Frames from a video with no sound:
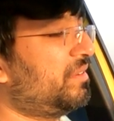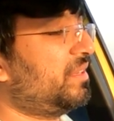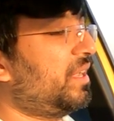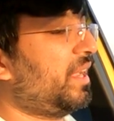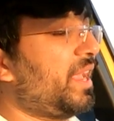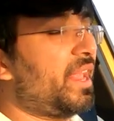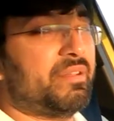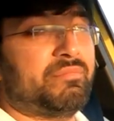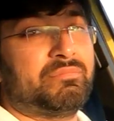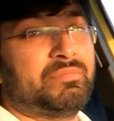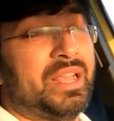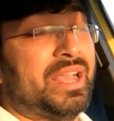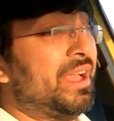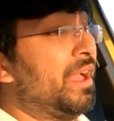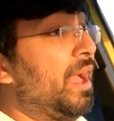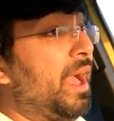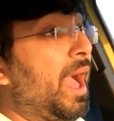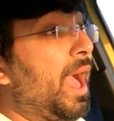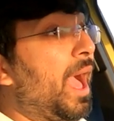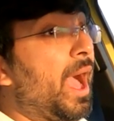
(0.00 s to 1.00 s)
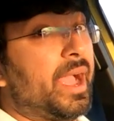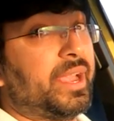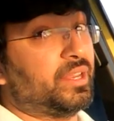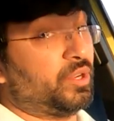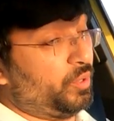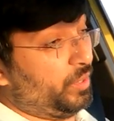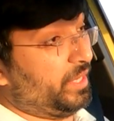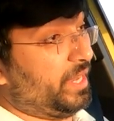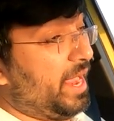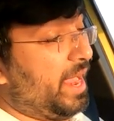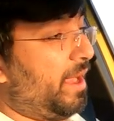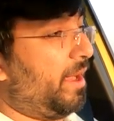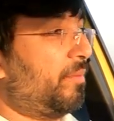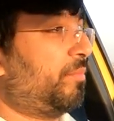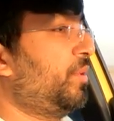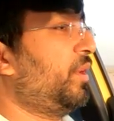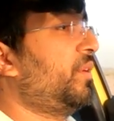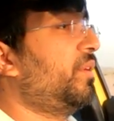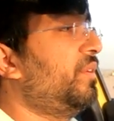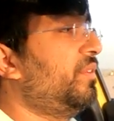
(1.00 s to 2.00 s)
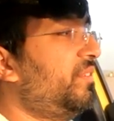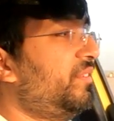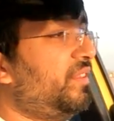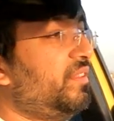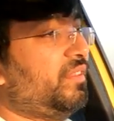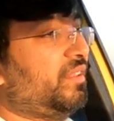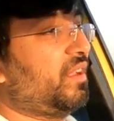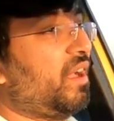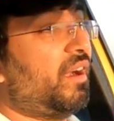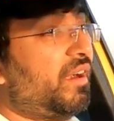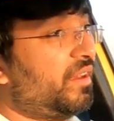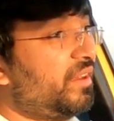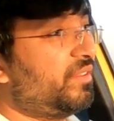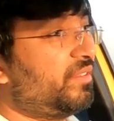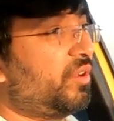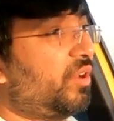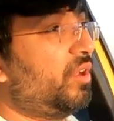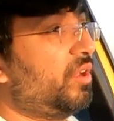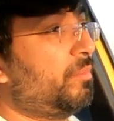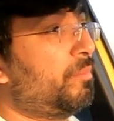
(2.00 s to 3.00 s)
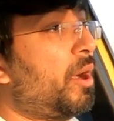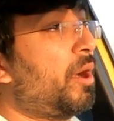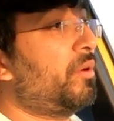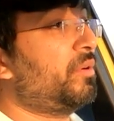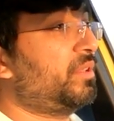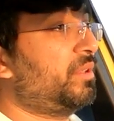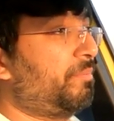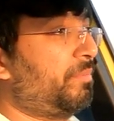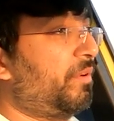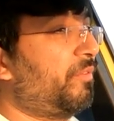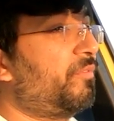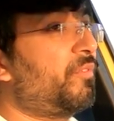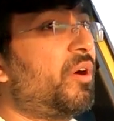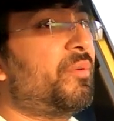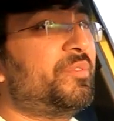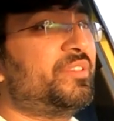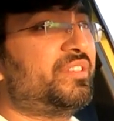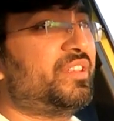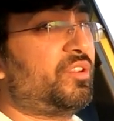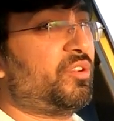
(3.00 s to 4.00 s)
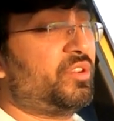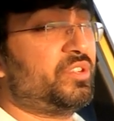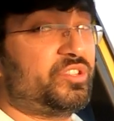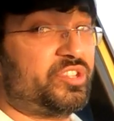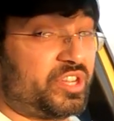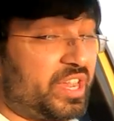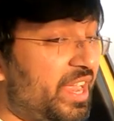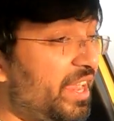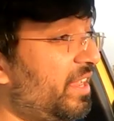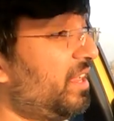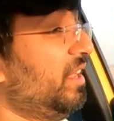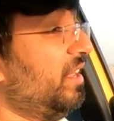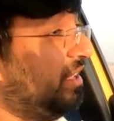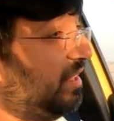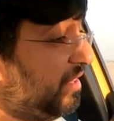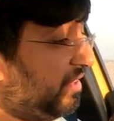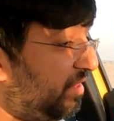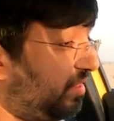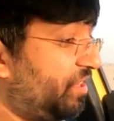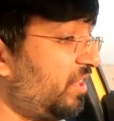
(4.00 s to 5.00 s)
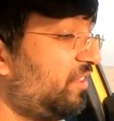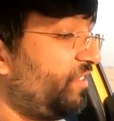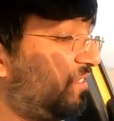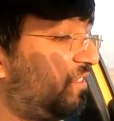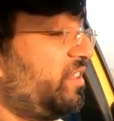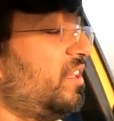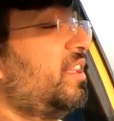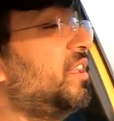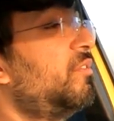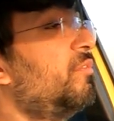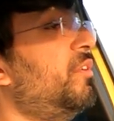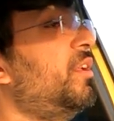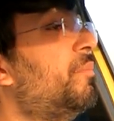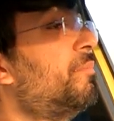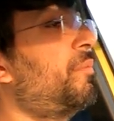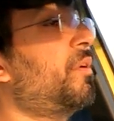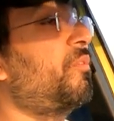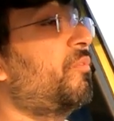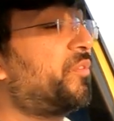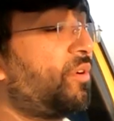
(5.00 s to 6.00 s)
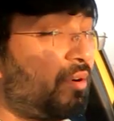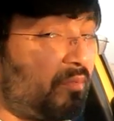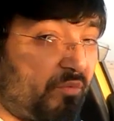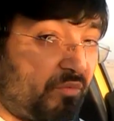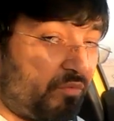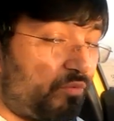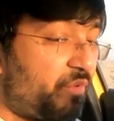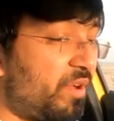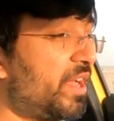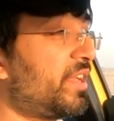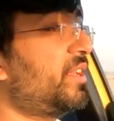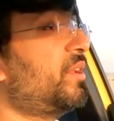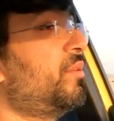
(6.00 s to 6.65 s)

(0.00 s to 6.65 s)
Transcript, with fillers: again, I don't care because this car is all about the performance, and on track this thing will perform very